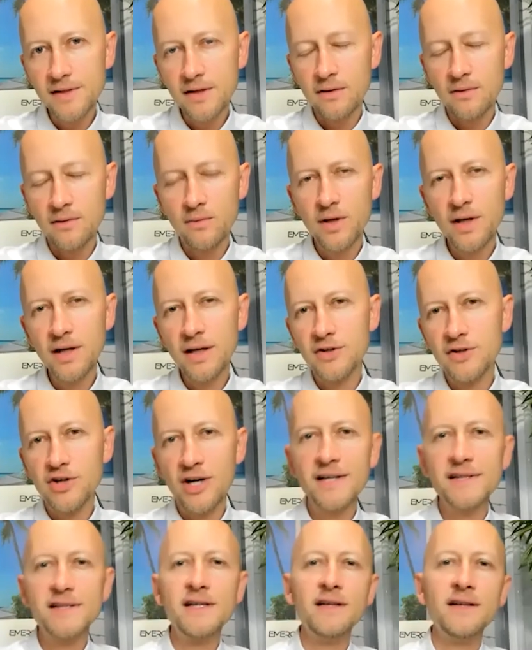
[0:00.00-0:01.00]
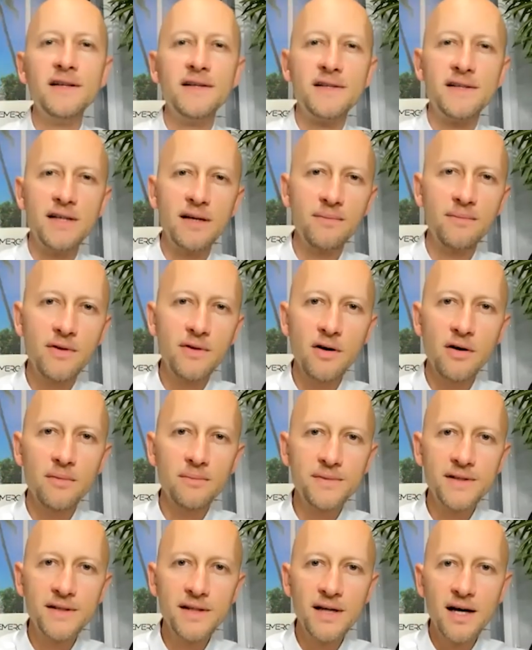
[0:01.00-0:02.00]
they're really chasing the
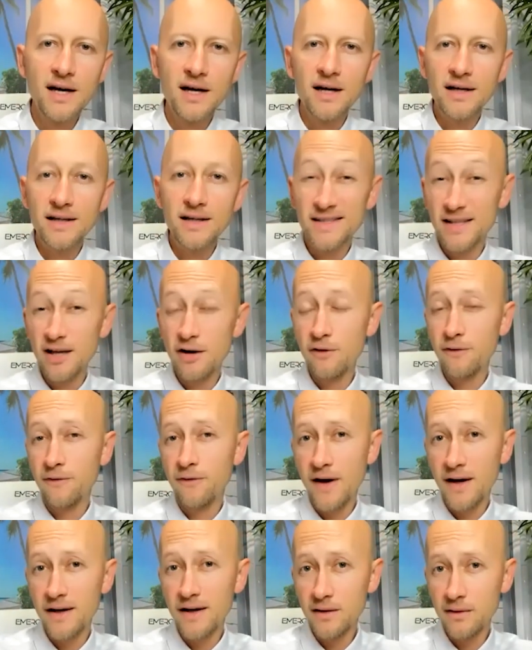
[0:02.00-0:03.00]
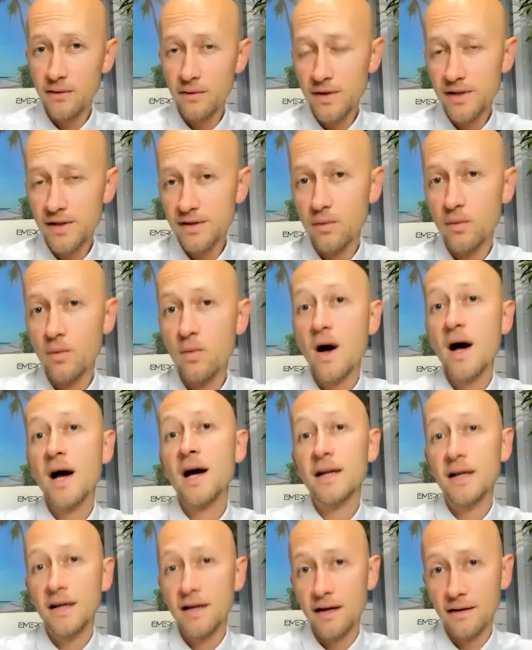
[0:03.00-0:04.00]
symptoms instead of finding the reason
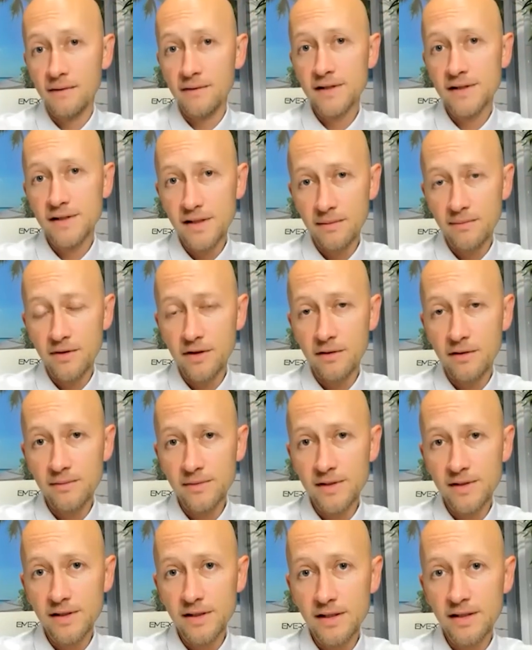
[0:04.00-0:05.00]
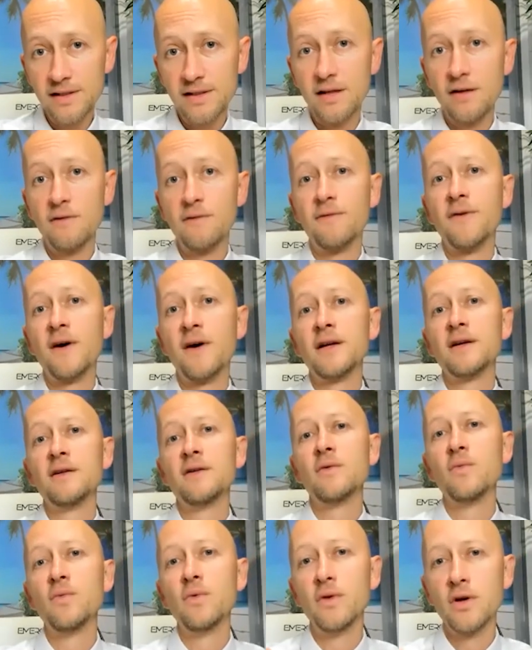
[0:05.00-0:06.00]
why they have the symptoms, instead of finding
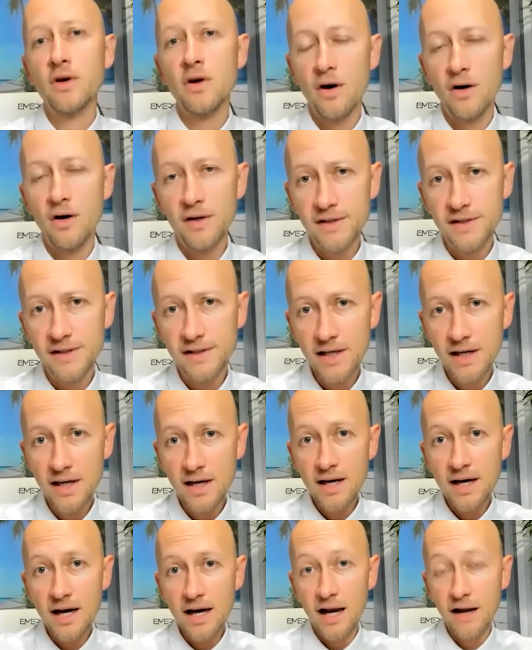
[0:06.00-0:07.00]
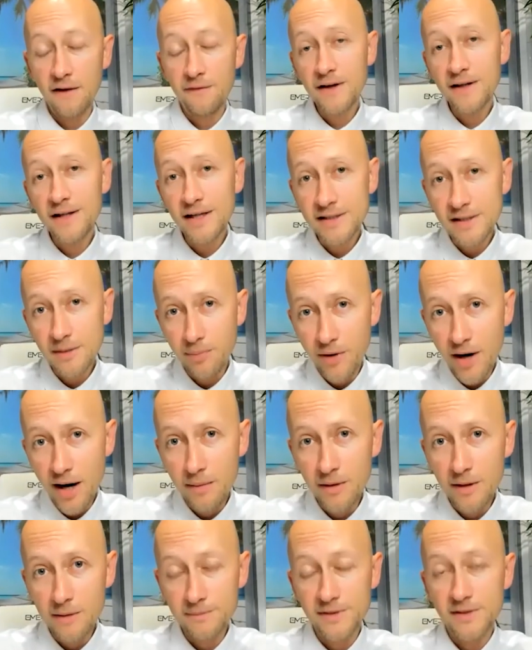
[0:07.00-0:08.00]
the root cause. And I think that's a
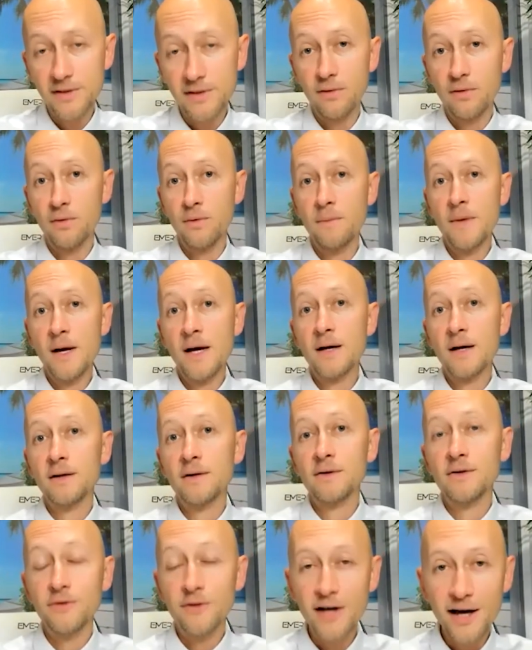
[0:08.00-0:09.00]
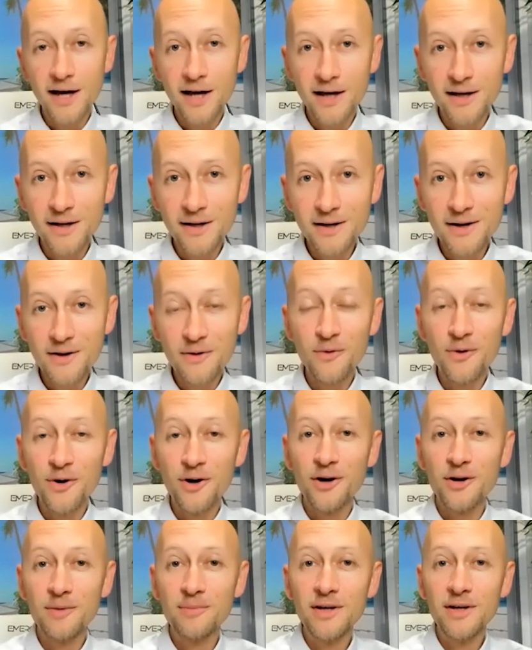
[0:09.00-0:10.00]
problem. So today we're
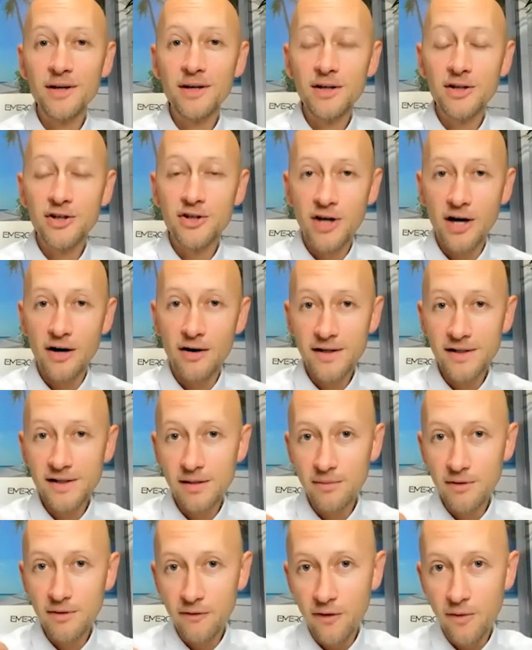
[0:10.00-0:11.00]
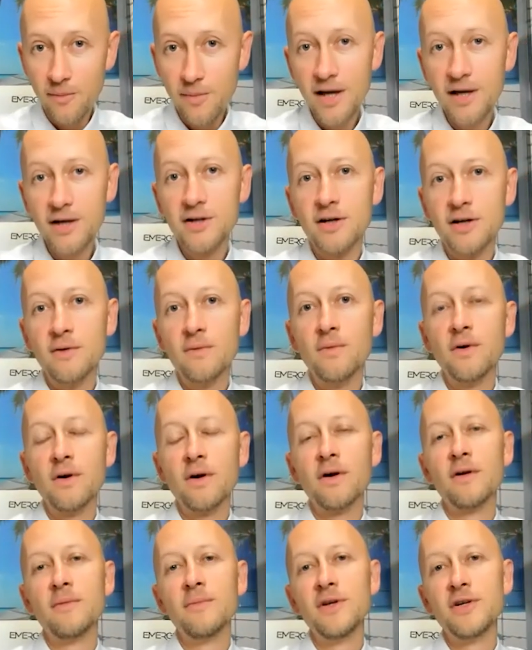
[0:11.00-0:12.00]
going to be sharing some information. We're
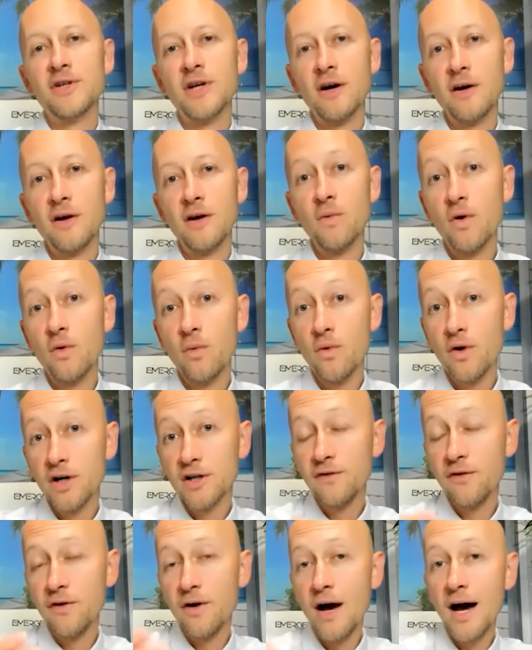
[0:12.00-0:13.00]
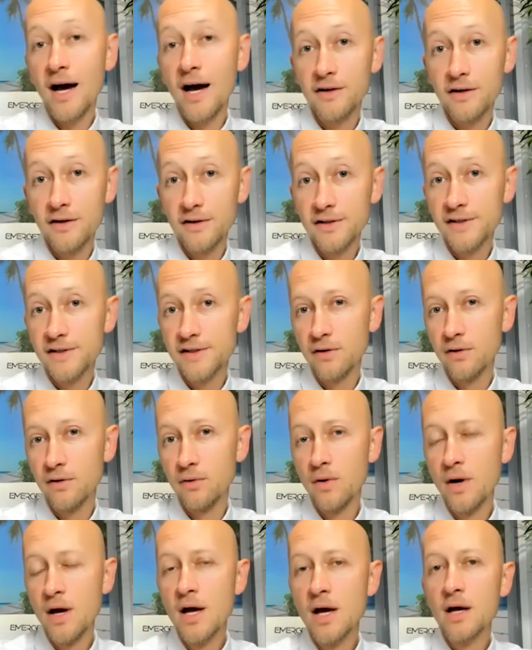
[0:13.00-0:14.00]
going to be sharing what works for others.
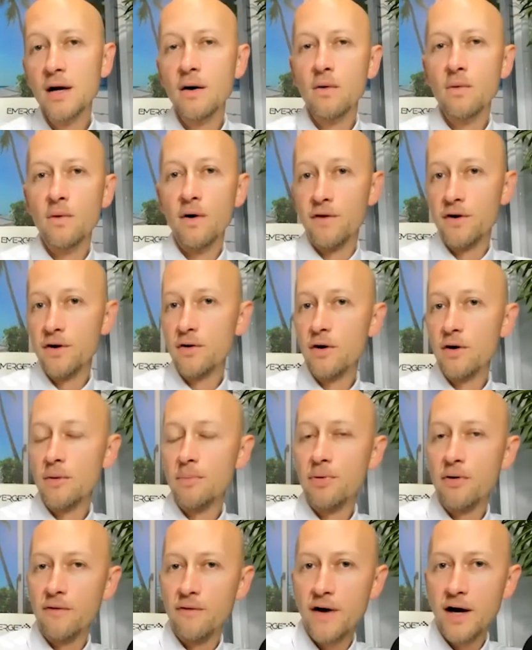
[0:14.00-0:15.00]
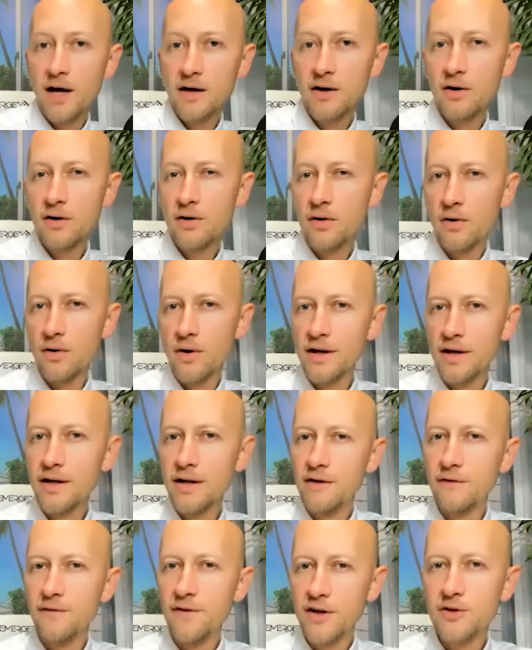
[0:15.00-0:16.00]
So whether you're a provider or an
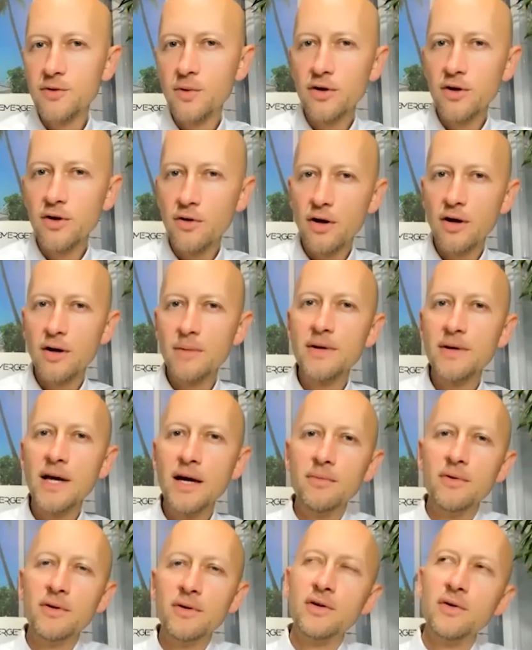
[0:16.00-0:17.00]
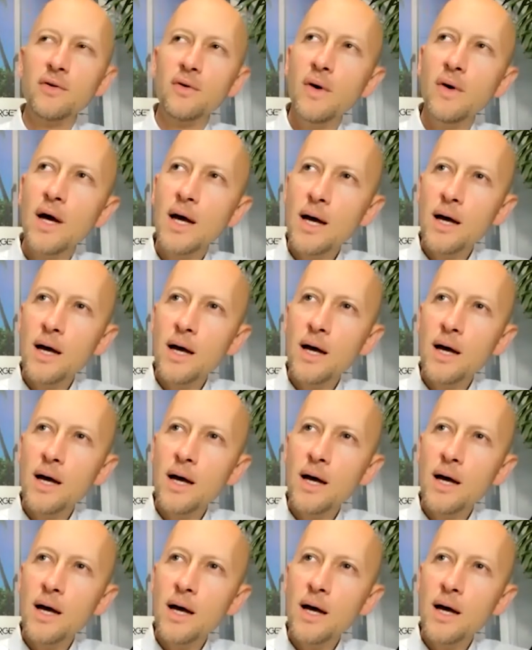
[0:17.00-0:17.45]
individual, you're going to be able to